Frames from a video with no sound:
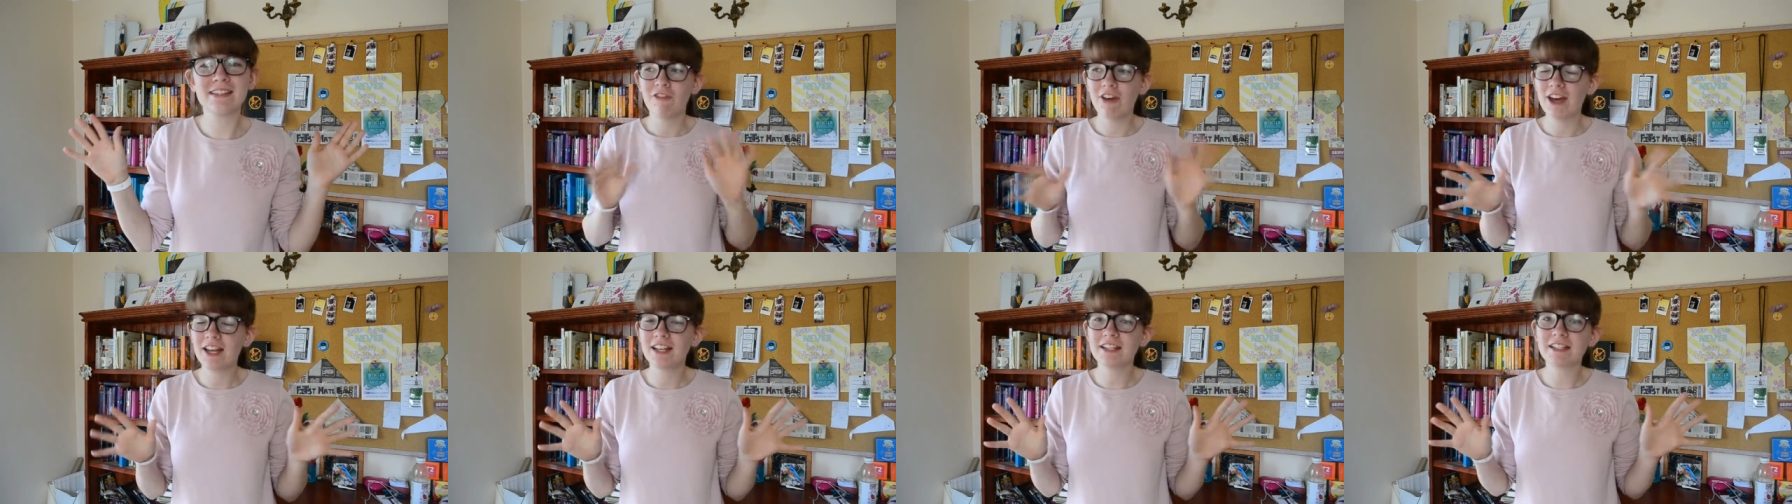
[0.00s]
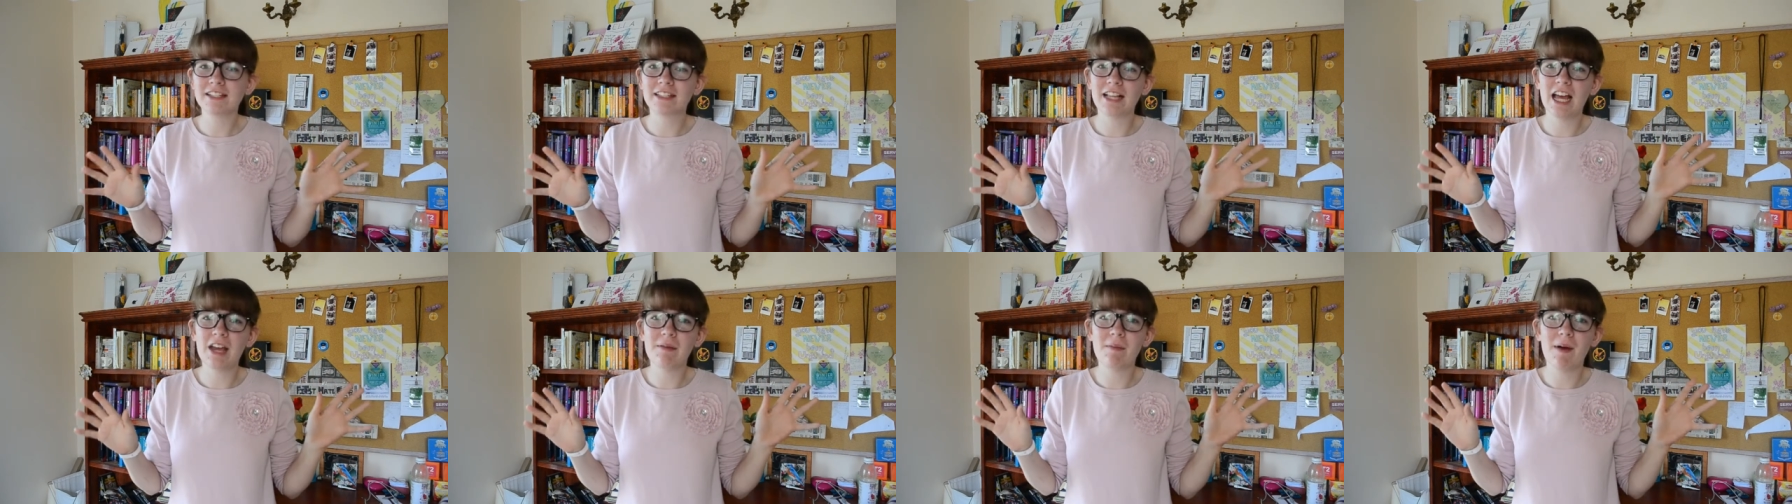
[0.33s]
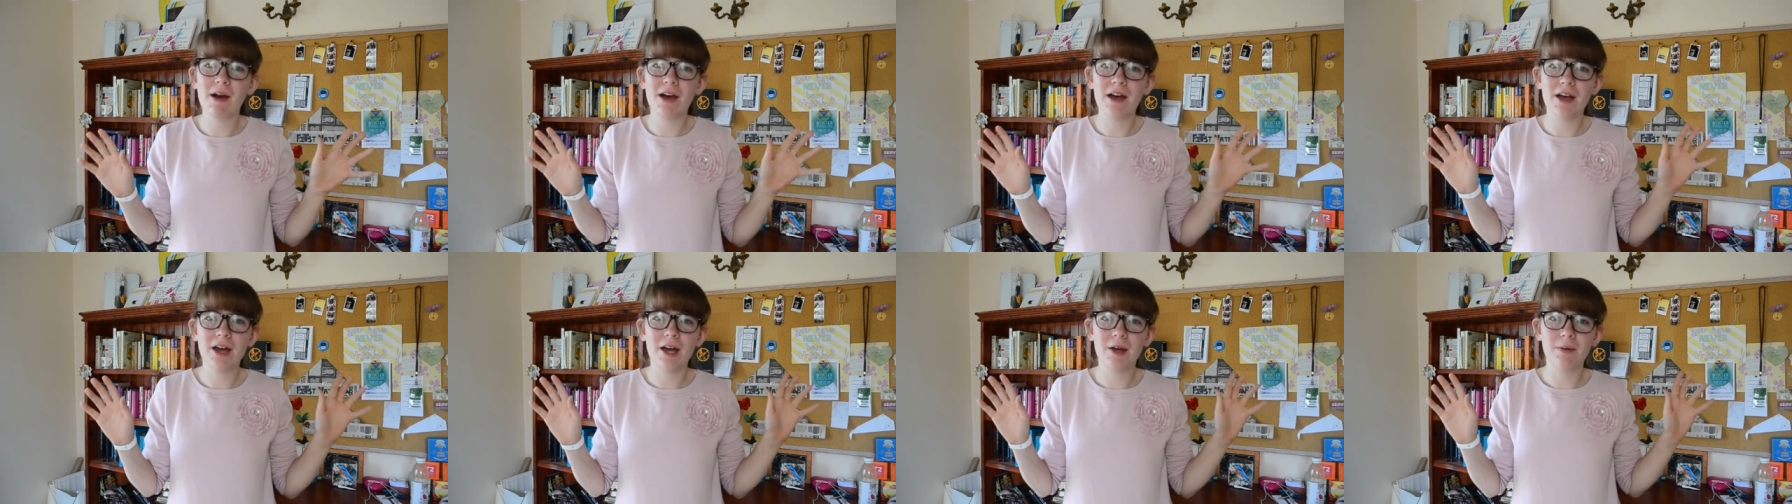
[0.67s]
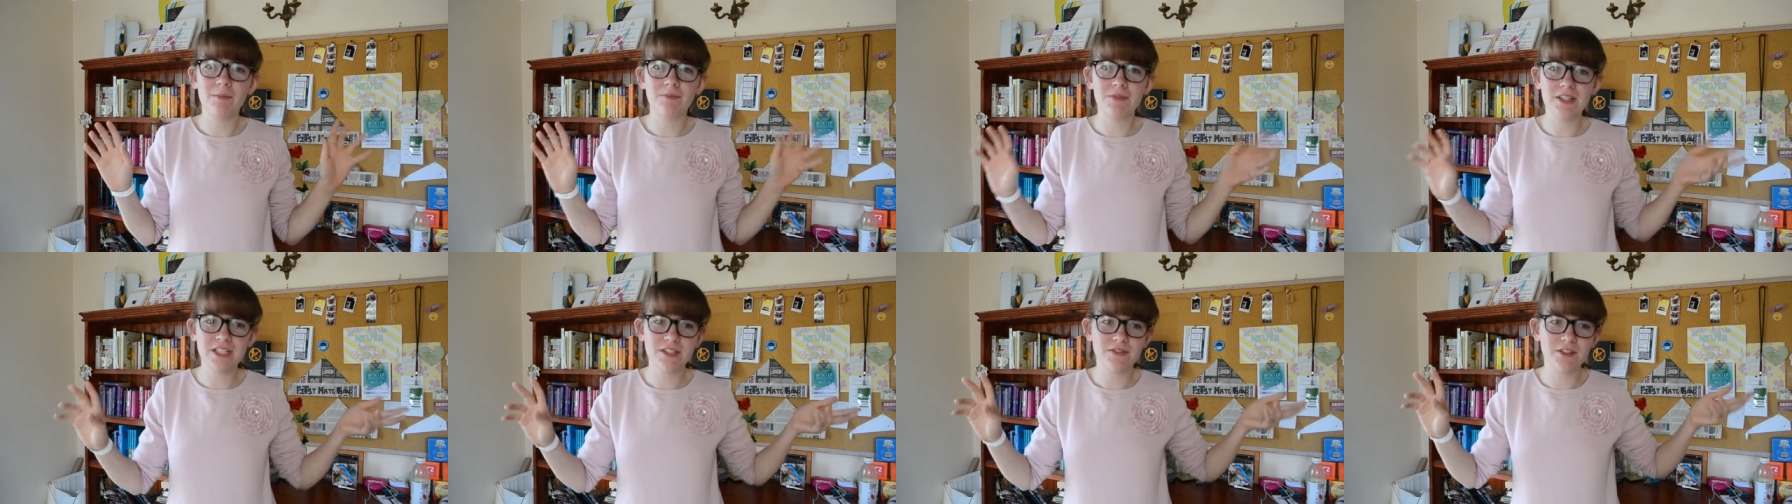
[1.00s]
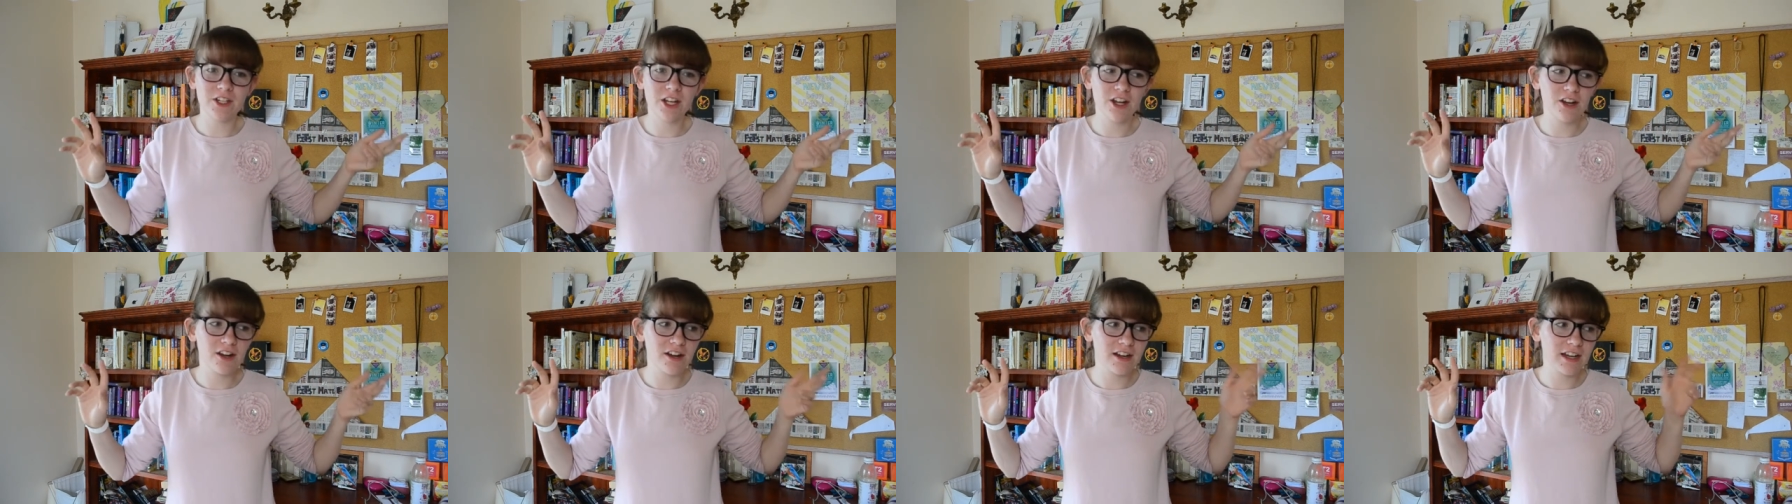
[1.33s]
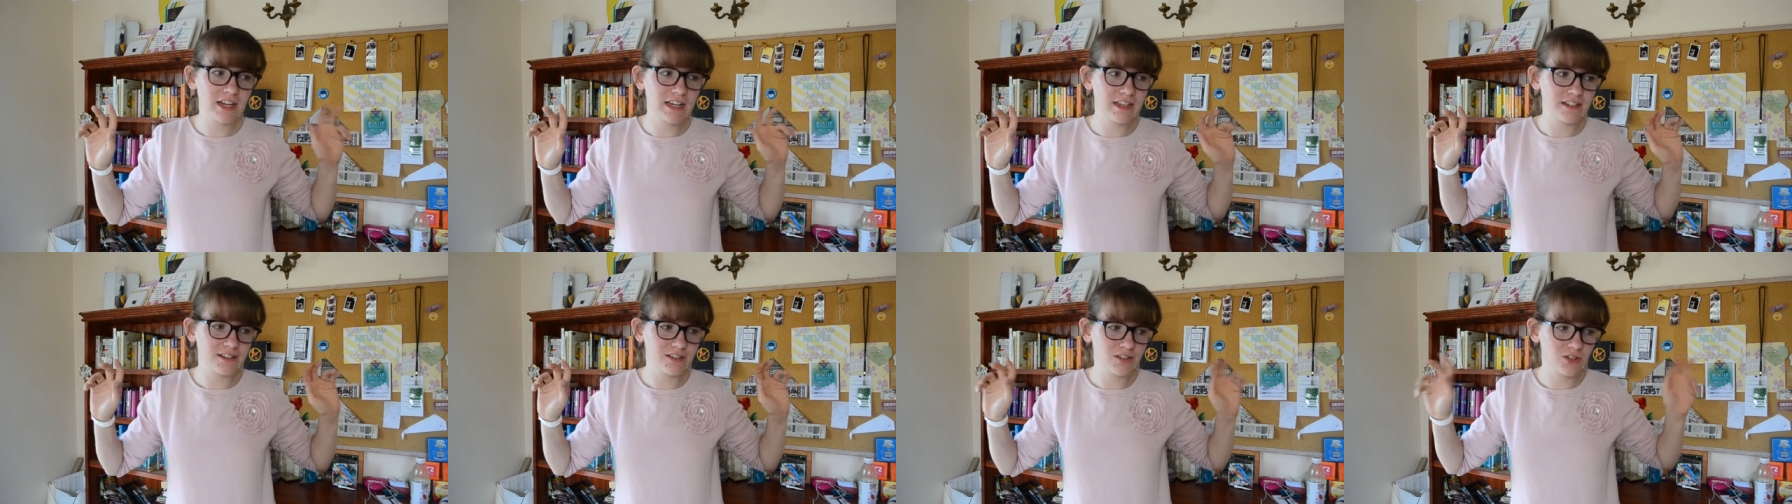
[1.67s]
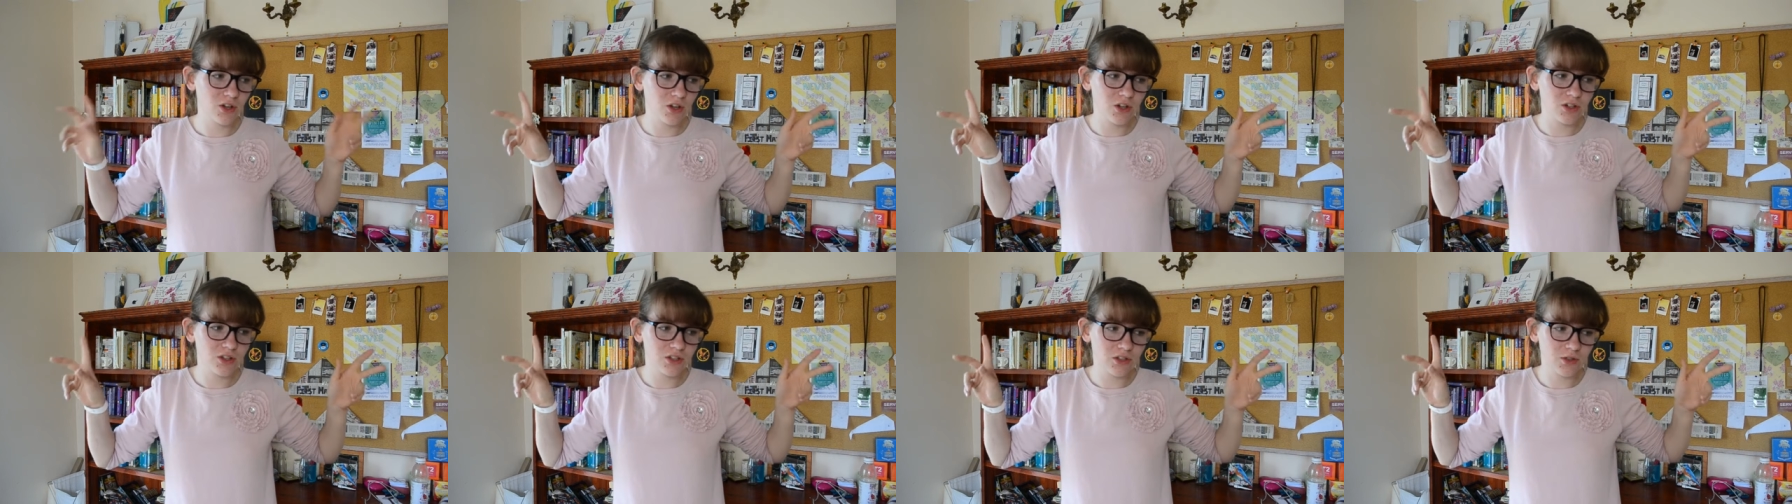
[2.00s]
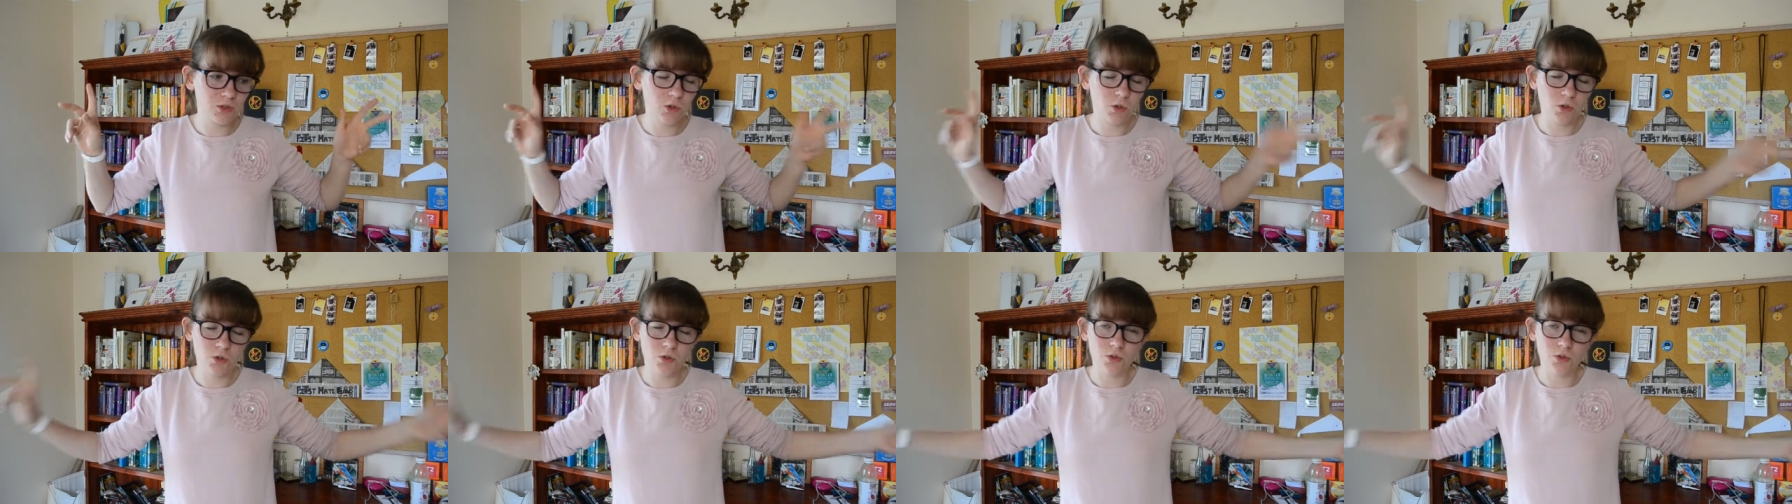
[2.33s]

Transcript: Fair disclaimer, um, this video is not your